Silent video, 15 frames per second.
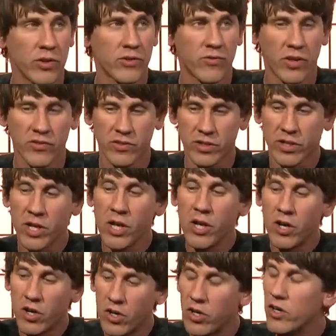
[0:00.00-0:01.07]
It's for us to
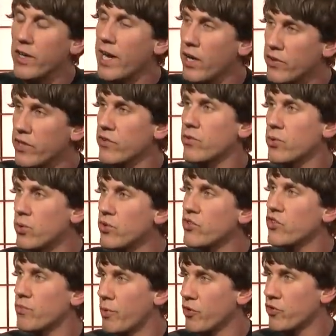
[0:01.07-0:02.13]
learn how these tools
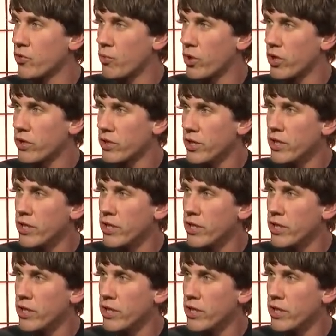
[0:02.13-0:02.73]
are supposed to work,